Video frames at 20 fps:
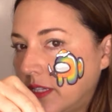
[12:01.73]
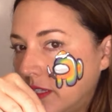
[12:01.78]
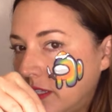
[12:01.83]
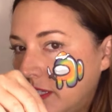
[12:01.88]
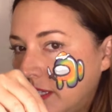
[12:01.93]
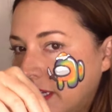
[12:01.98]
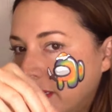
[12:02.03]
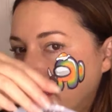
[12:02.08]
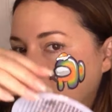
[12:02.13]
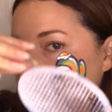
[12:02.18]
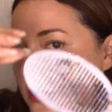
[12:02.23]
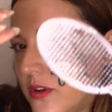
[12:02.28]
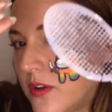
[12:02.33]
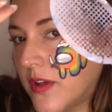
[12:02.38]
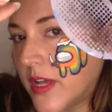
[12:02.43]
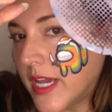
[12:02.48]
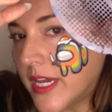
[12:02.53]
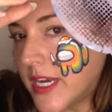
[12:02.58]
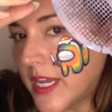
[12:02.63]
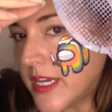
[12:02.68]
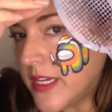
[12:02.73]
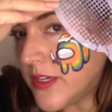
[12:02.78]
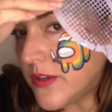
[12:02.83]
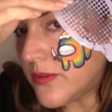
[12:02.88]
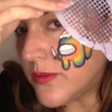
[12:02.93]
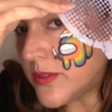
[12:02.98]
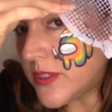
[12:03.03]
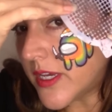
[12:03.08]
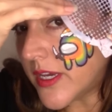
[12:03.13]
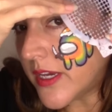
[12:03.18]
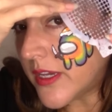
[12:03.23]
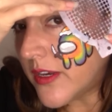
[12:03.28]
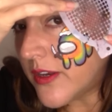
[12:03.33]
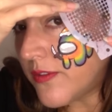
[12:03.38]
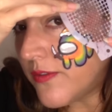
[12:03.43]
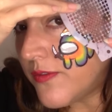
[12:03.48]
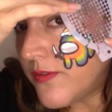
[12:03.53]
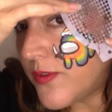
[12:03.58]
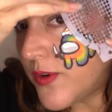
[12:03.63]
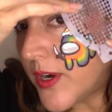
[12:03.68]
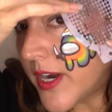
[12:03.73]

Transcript: stencil and I use it for